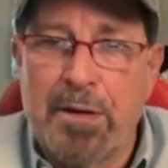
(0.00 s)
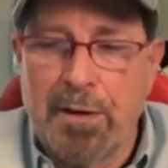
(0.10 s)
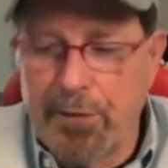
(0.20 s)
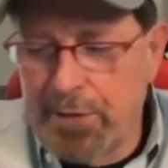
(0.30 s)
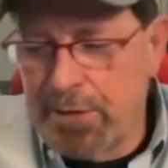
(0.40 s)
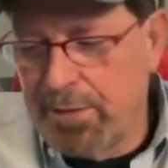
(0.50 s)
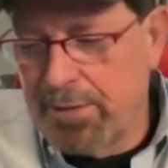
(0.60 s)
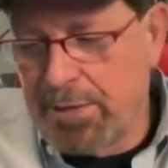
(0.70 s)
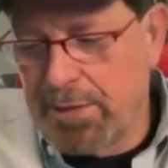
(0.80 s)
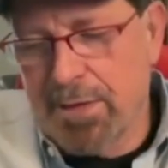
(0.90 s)

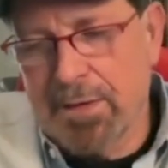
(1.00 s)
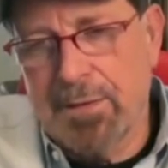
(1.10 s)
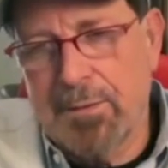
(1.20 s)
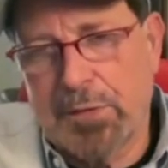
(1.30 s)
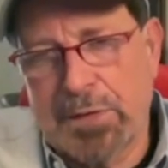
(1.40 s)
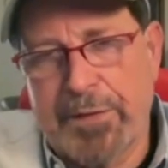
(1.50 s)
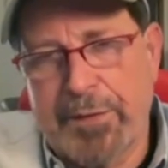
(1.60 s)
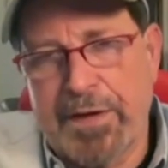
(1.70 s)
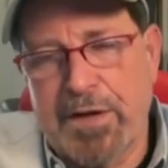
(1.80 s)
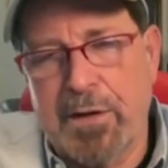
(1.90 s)
The
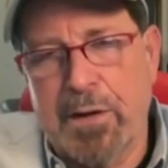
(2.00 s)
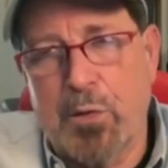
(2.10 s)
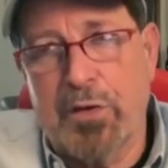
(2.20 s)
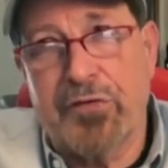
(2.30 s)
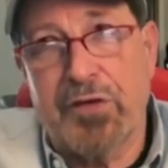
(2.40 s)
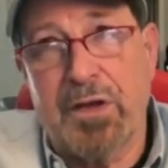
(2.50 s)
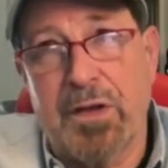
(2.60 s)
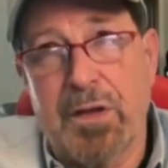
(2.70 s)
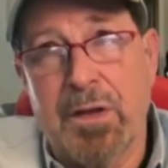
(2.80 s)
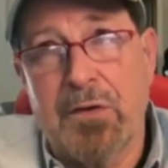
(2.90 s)
preliminary hearing was
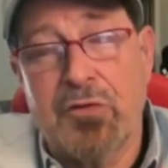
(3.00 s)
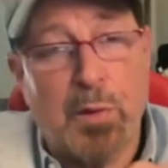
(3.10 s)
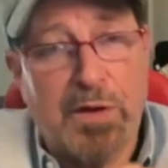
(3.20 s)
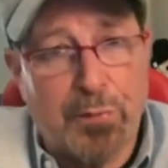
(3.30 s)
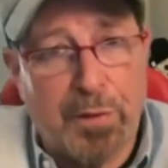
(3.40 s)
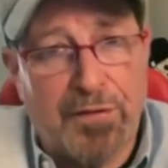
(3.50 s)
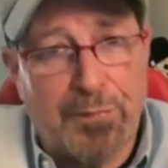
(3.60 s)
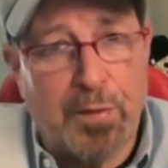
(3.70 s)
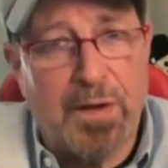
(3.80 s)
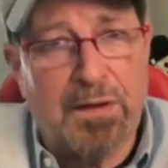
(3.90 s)
in
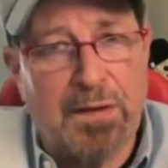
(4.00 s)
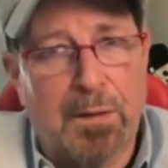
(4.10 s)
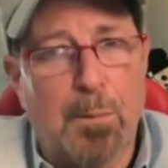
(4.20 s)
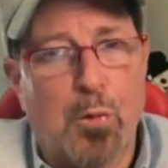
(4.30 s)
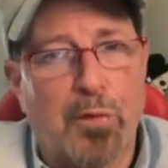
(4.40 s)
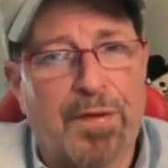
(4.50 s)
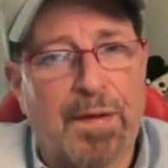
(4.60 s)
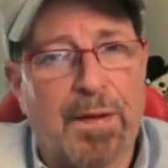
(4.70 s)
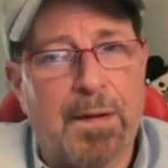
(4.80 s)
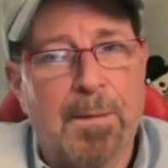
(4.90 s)
2023, a little more
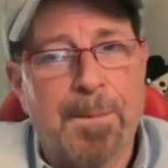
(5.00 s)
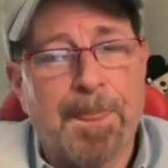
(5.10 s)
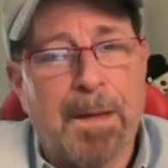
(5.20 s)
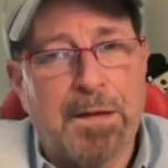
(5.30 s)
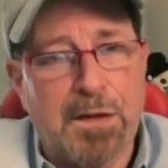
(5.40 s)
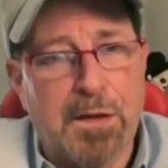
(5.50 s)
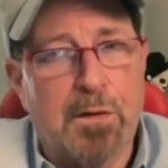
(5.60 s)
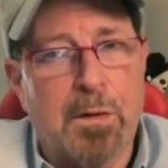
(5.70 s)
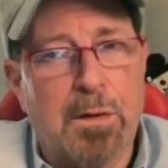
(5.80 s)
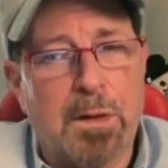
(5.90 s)
than a
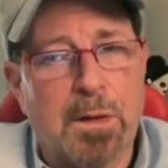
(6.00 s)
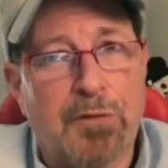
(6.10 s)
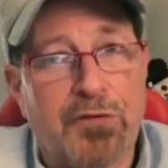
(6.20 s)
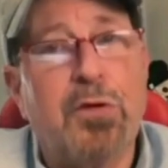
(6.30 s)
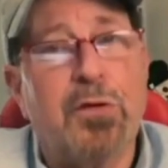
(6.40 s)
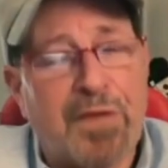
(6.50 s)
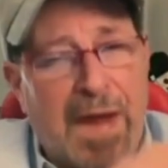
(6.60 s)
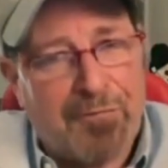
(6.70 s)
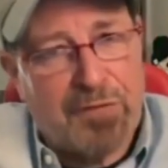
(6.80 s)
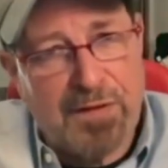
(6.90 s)
year, 2 years
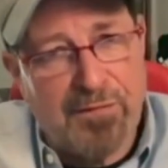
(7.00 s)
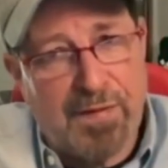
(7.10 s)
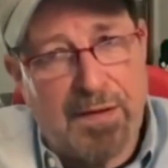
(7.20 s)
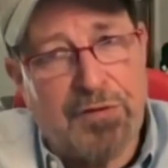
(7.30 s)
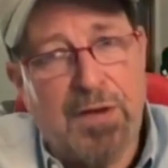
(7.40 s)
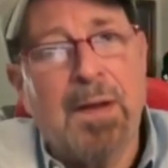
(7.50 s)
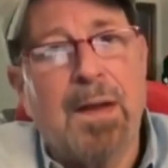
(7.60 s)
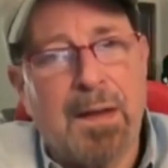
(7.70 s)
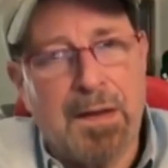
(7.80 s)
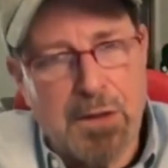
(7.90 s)
after the event,
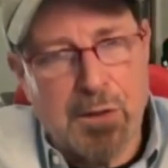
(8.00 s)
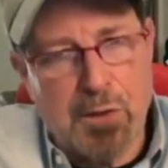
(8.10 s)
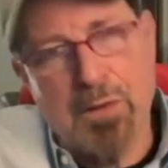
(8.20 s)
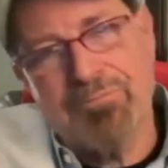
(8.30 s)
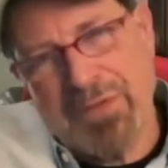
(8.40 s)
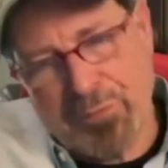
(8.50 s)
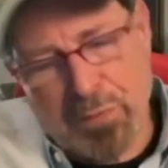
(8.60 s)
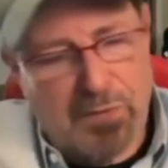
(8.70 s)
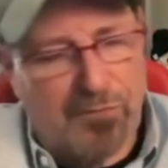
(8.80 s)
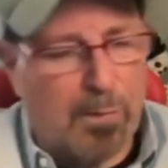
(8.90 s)
and a year and
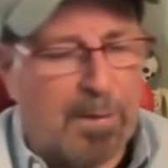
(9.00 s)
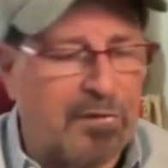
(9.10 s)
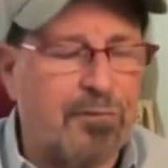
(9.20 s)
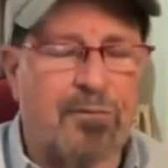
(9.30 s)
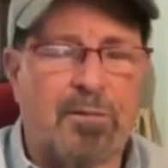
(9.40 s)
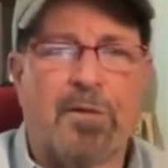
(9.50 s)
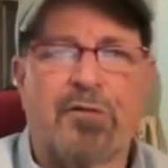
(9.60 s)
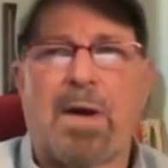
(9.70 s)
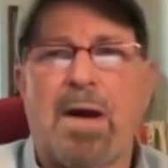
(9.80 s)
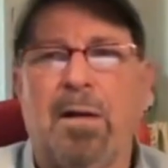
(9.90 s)
3 or 4 months from the
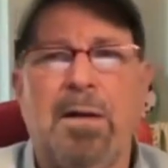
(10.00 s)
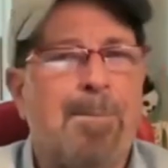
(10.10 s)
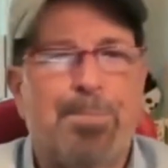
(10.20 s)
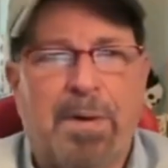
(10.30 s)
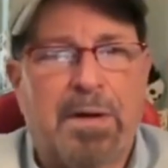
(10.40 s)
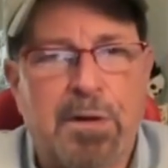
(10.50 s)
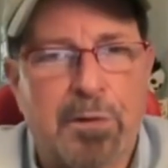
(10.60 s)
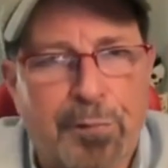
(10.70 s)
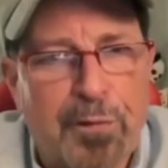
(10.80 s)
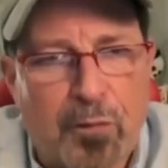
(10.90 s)
trial. But a year
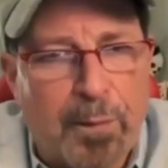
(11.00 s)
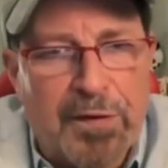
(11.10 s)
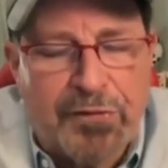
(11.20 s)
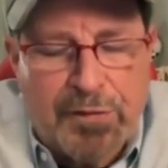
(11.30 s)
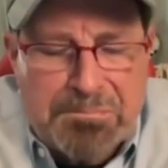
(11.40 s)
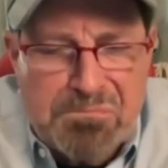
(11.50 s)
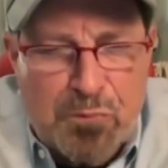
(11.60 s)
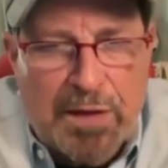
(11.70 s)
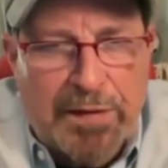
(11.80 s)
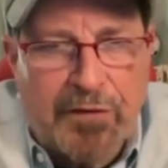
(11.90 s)
and 3 or 4 months, that
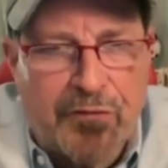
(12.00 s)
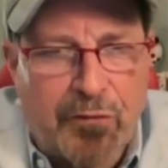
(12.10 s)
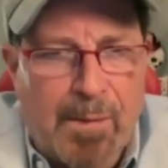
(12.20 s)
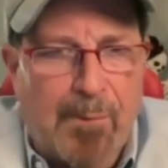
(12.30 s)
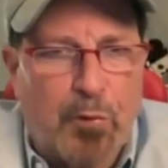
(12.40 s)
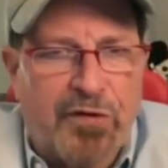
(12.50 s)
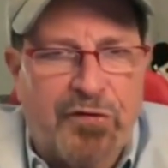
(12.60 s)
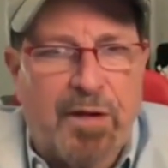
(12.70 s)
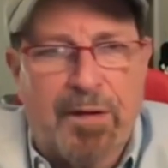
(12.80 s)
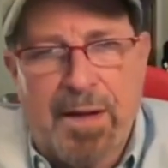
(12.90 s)
Relli doesn't remember what he
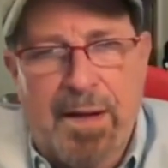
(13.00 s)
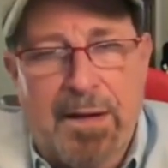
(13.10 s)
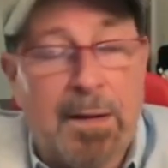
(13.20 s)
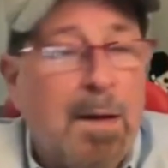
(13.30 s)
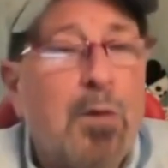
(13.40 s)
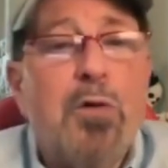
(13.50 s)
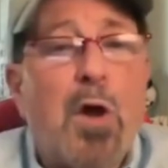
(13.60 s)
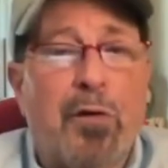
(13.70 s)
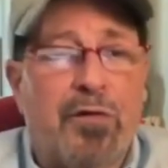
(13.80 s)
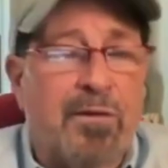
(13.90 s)
said then. And who
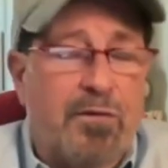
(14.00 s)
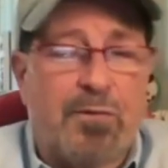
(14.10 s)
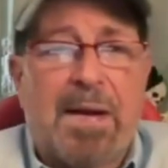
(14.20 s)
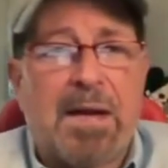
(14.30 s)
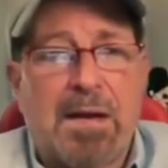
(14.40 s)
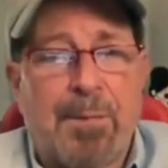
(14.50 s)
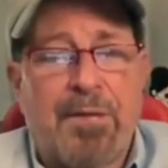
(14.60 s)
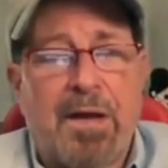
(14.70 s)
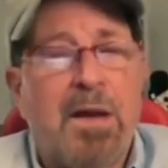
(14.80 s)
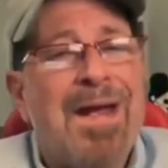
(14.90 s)
knows if he's making it up
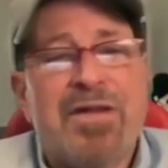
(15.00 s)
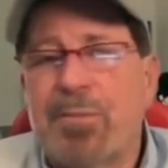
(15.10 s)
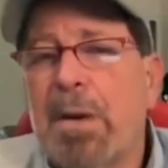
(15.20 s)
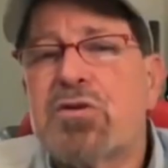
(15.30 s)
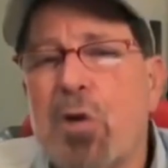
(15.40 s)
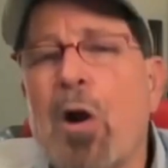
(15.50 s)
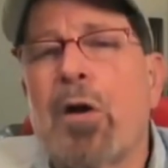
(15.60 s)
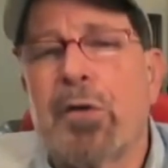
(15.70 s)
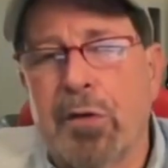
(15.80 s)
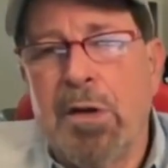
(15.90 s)
then. It's much
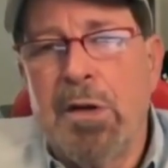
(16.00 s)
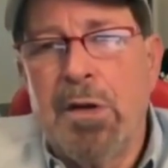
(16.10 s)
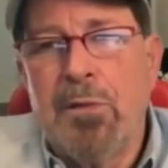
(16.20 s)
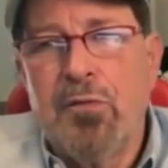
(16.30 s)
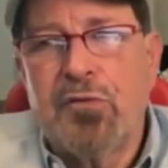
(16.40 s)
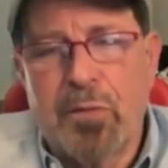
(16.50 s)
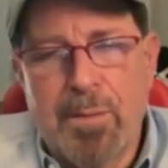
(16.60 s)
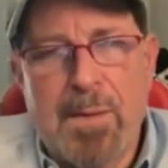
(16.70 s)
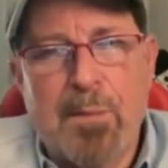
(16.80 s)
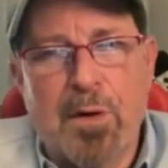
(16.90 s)
harder to
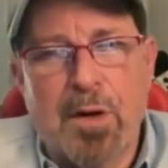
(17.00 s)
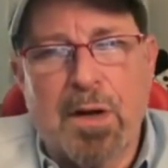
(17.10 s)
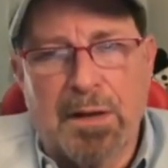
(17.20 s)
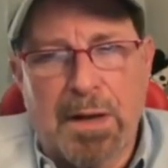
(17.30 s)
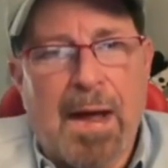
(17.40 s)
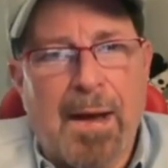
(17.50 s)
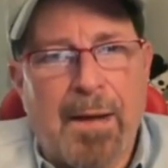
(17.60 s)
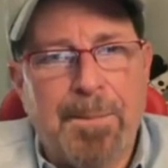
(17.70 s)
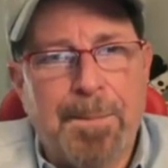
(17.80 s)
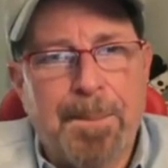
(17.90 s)
remember a
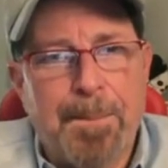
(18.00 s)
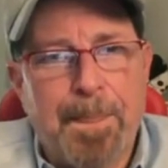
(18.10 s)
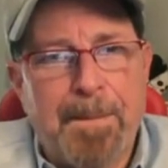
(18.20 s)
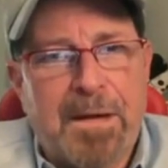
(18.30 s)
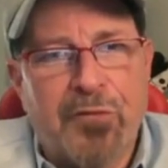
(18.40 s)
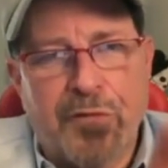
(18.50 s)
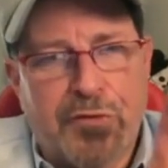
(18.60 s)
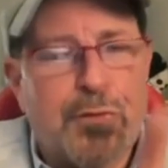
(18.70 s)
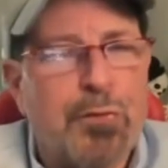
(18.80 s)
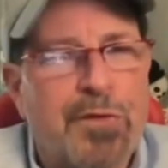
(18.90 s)
lie, because the
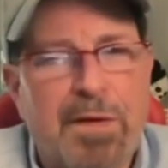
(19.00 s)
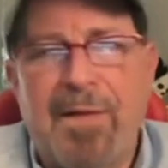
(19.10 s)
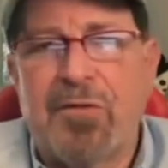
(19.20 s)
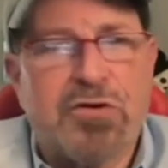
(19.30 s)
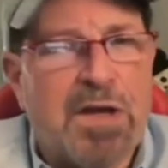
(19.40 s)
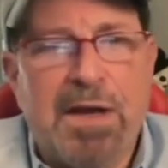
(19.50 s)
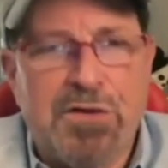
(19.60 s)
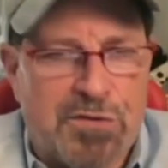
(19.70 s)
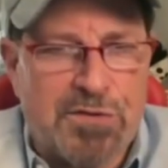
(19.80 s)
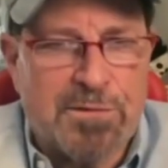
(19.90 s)
truth never
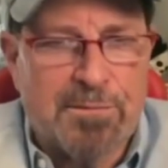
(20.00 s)
changes.